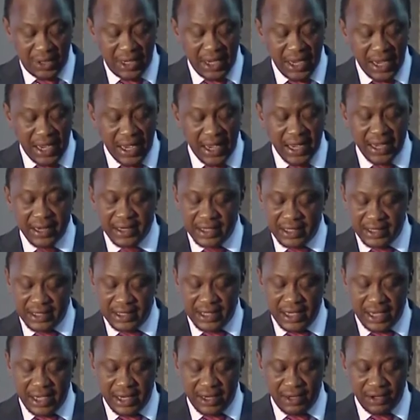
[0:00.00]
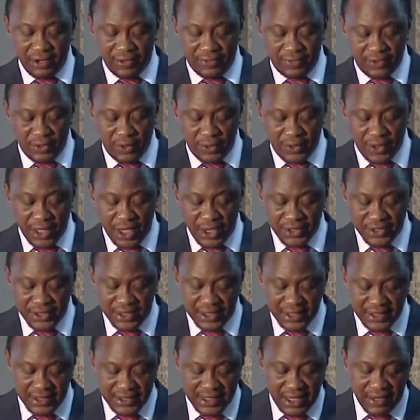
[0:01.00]
we had at the end of
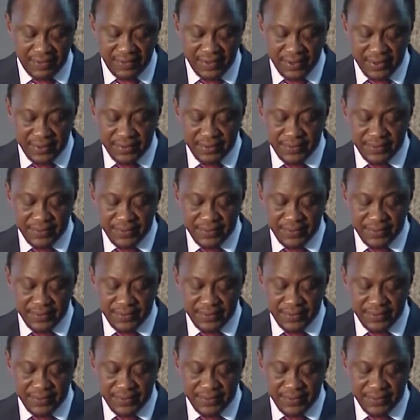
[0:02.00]
2007.